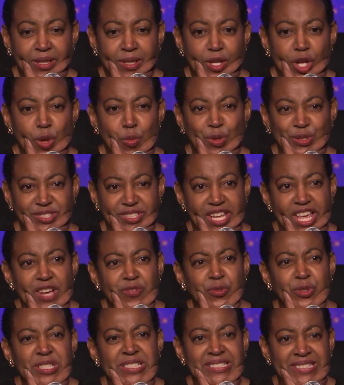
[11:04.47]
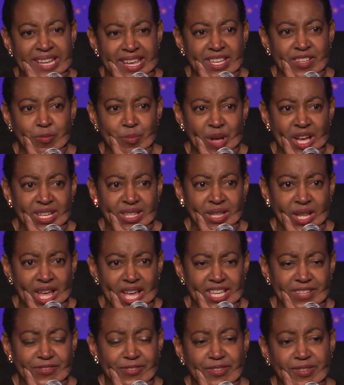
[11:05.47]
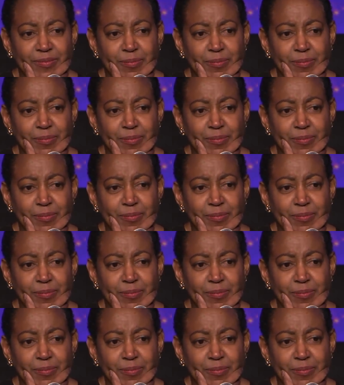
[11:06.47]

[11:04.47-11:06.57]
almost every day of my life